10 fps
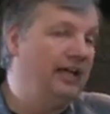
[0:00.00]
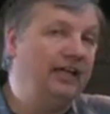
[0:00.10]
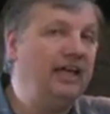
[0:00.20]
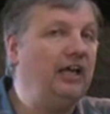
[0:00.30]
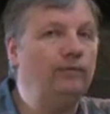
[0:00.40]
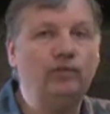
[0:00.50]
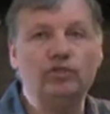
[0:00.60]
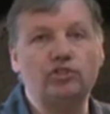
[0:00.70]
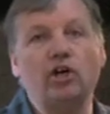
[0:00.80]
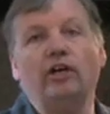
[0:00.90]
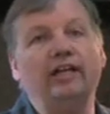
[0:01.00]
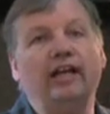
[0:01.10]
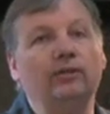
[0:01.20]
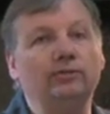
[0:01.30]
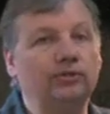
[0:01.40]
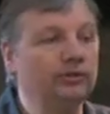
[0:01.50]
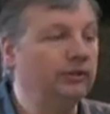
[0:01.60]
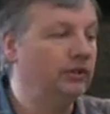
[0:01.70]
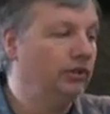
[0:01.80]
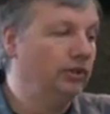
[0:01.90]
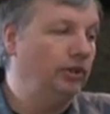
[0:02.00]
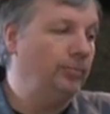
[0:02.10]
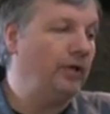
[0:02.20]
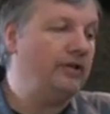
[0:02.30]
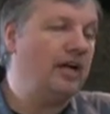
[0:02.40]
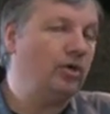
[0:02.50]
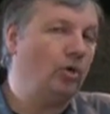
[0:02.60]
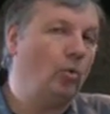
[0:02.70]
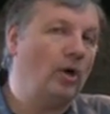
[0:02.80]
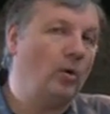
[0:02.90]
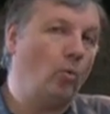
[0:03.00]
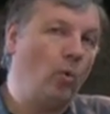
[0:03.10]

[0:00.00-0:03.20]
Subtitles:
Again, if you're starting out, you're probably not going to want to